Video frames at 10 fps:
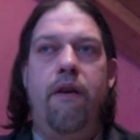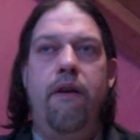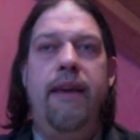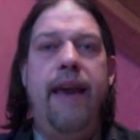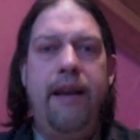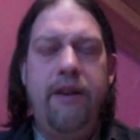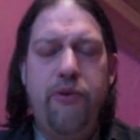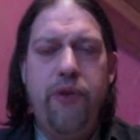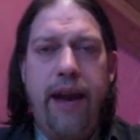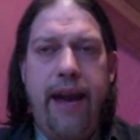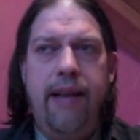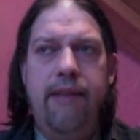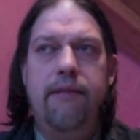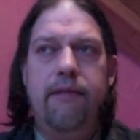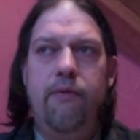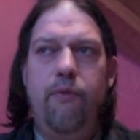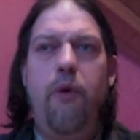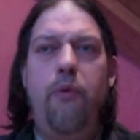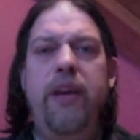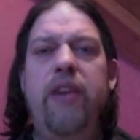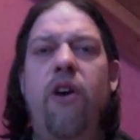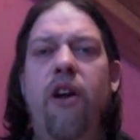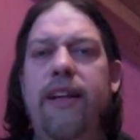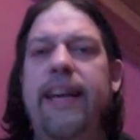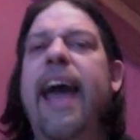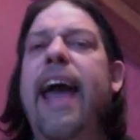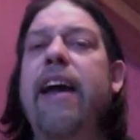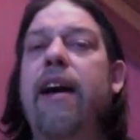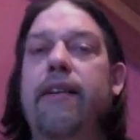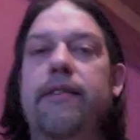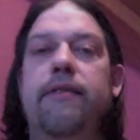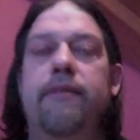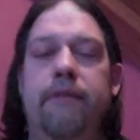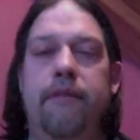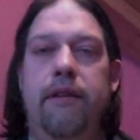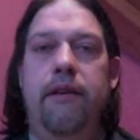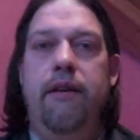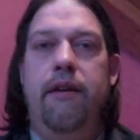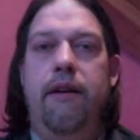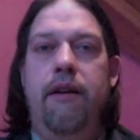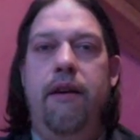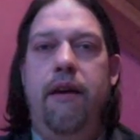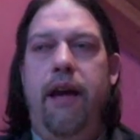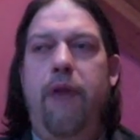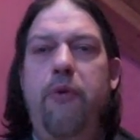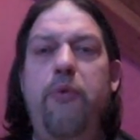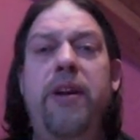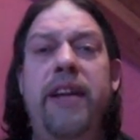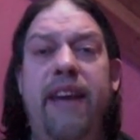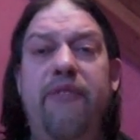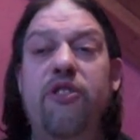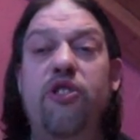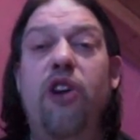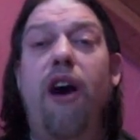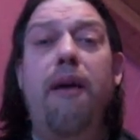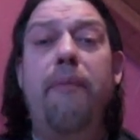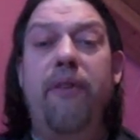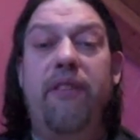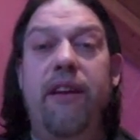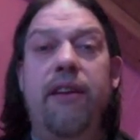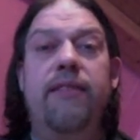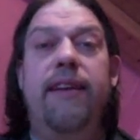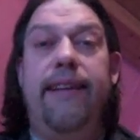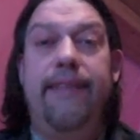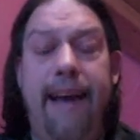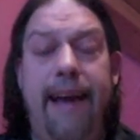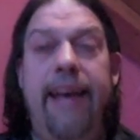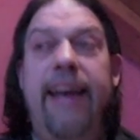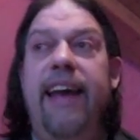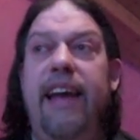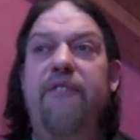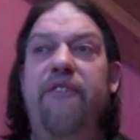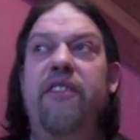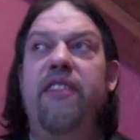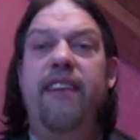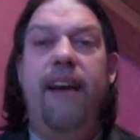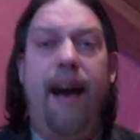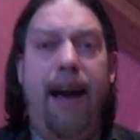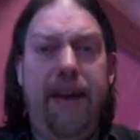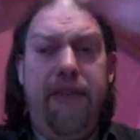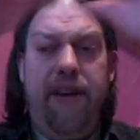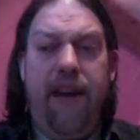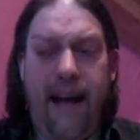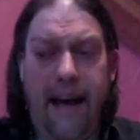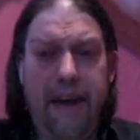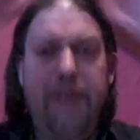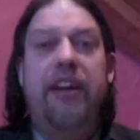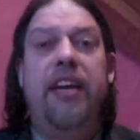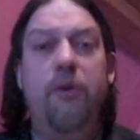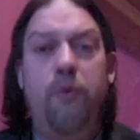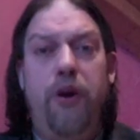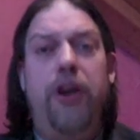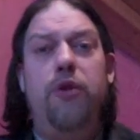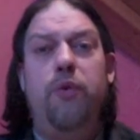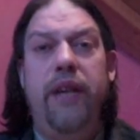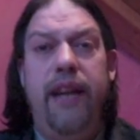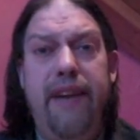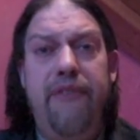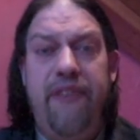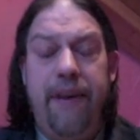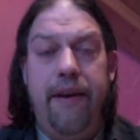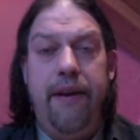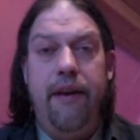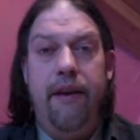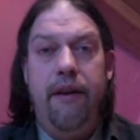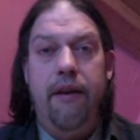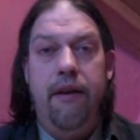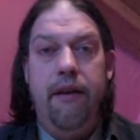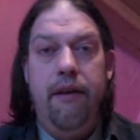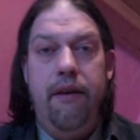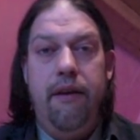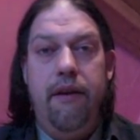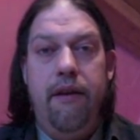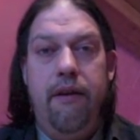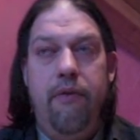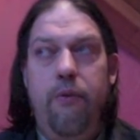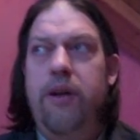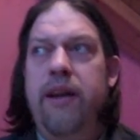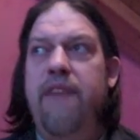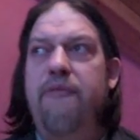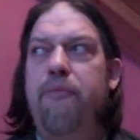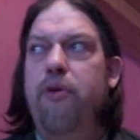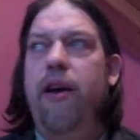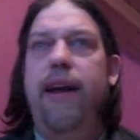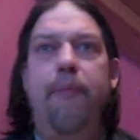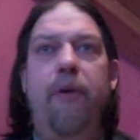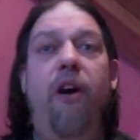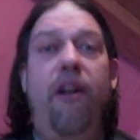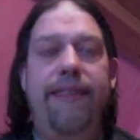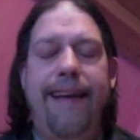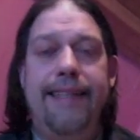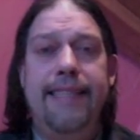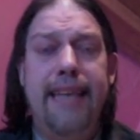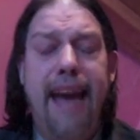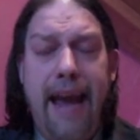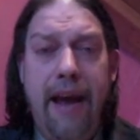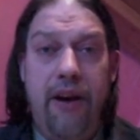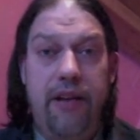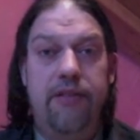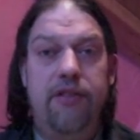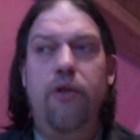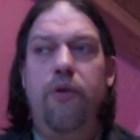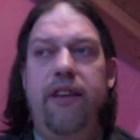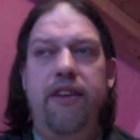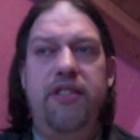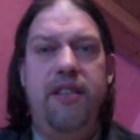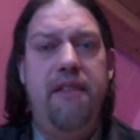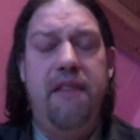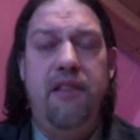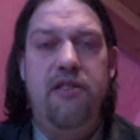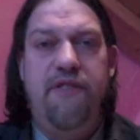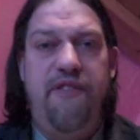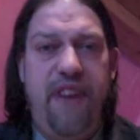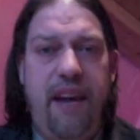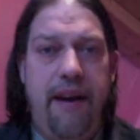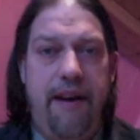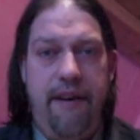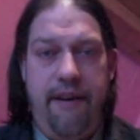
can create what we call chaos. And we wouldn't have to talk about things like that if the hierarchy world we live in wouldn't have brought up all that chaos. So there's nothing to fear.